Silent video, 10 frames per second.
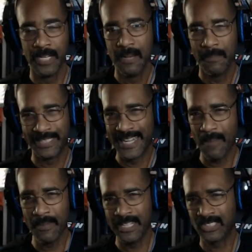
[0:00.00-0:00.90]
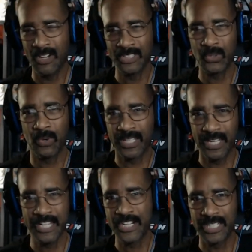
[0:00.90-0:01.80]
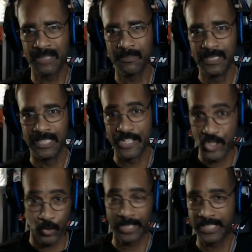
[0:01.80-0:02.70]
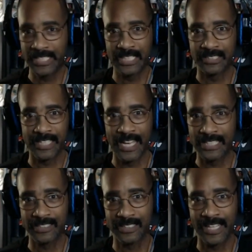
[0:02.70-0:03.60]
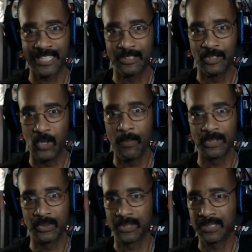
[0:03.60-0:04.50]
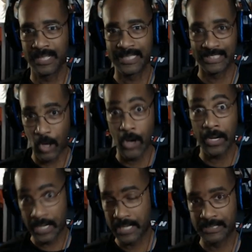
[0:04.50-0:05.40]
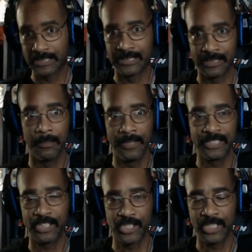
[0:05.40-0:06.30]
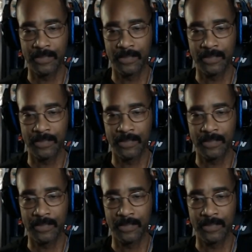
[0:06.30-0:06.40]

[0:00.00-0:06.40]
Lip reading: But the Hammerhead is also a gun ship. It's strictly guns. It has like no missiles or anything like this. All guns. It's a ballistic ship.